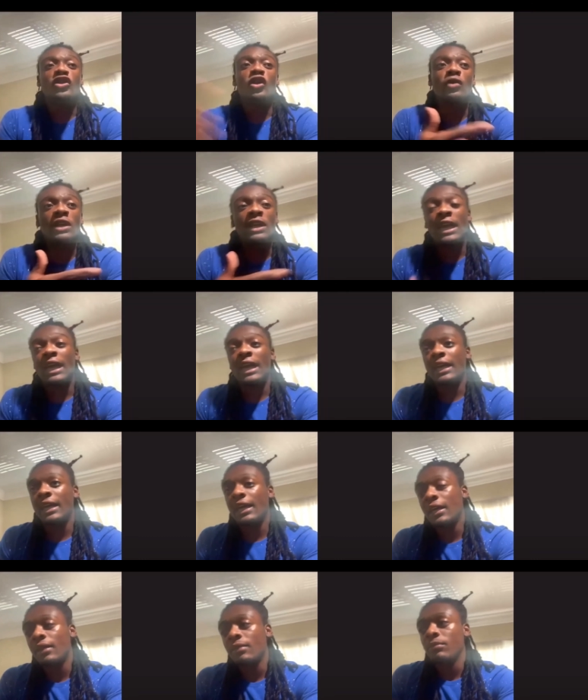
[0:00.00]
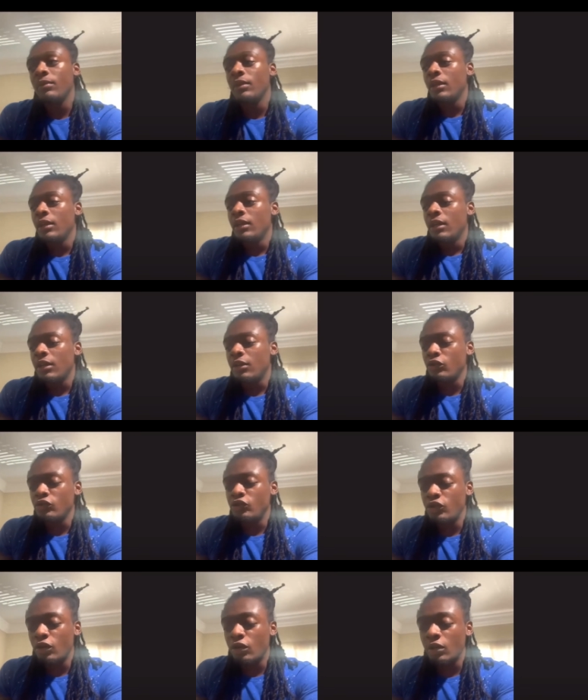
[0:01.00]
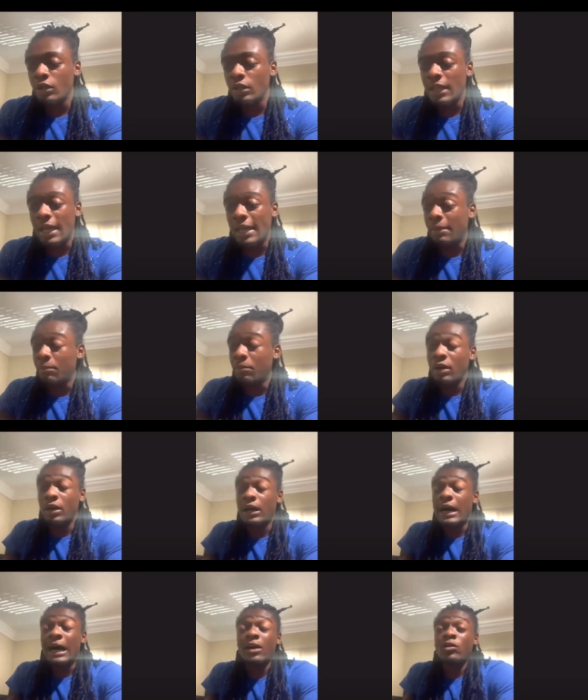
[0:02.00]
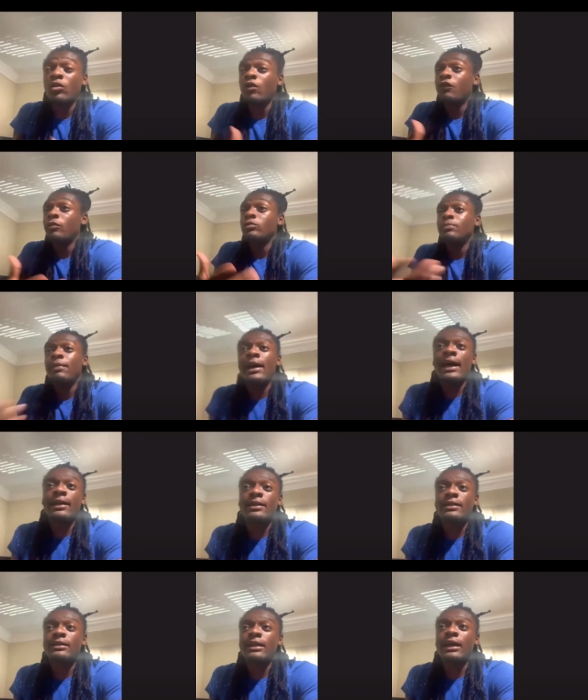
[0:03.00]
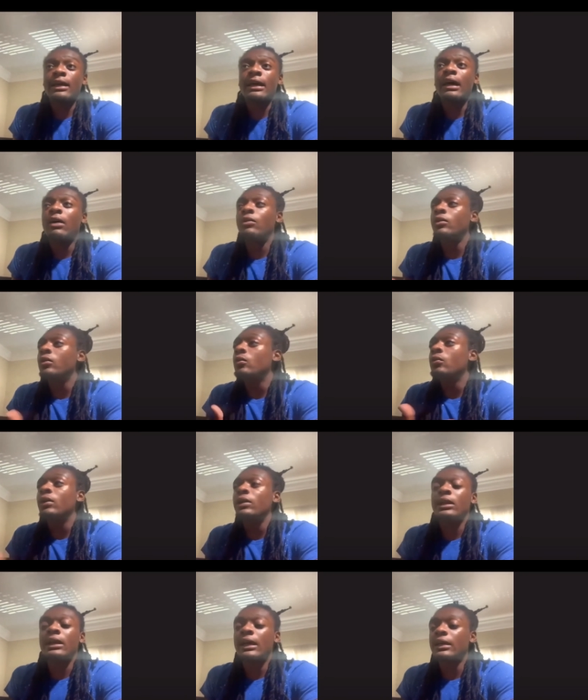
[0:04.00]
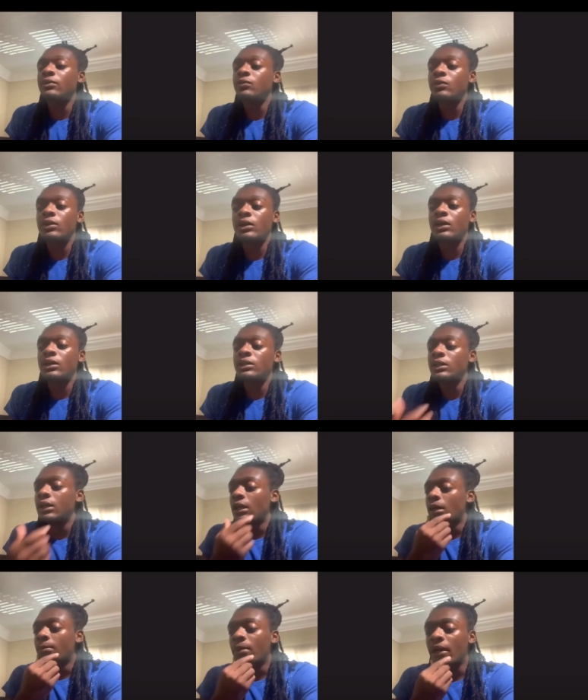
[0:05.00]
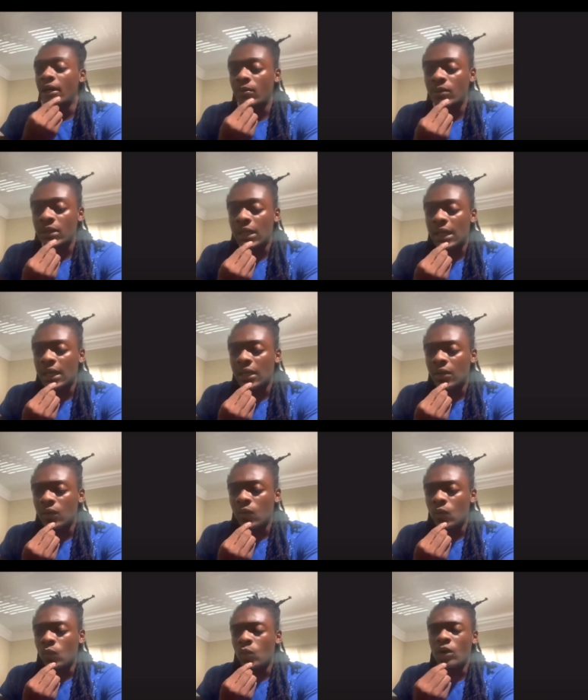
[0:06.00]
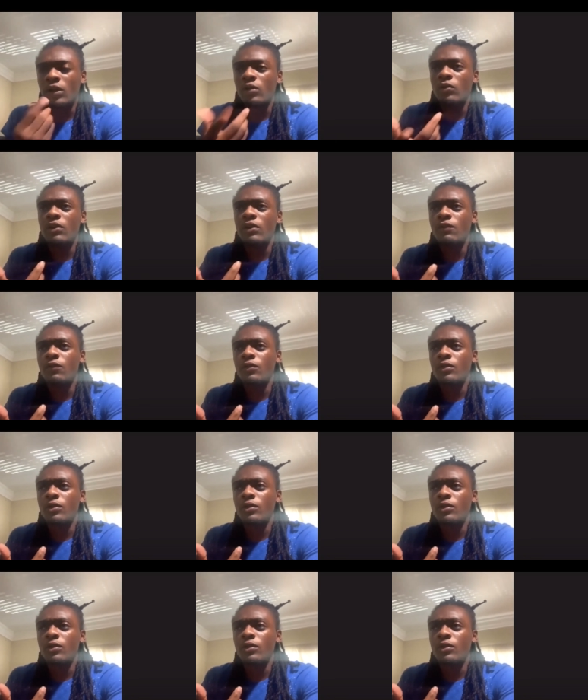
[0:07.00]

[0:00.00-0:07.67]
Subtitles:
had came. And Coach Jody, like, bro, I don't know if he was mad this day. I don't know what the case was. But he was like, what are you here for?